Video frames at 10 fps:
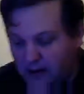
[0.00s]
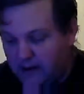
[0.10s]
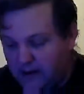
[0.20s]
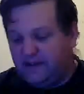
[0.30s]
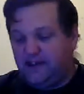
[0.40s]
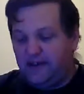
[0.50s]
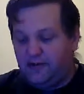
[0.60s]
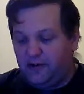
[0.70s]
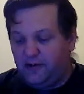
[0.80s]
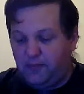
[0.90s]
is I took
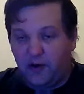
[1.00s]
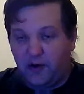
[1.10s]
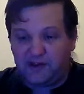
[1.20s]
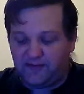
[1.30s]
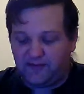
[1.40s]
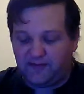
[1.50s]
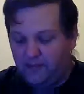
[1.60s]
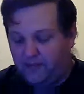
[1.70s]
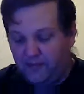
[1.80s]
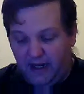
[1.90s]
parts
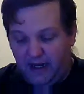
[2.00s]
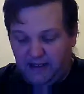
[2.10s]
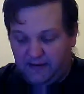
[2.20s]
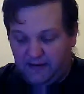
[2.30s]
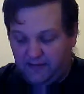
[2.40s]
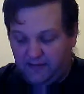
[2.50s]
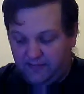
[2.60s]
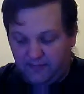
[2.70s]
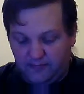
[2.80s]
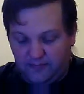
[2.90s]
from many different
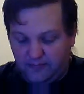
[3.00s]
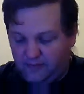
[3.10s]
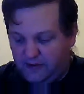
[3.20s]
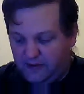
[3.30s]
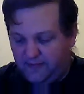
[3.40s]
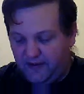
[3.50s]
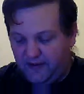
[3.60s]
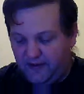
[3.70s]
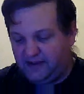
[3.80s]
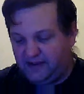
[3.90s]

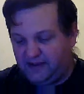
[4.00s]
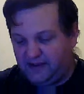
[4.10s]
devices,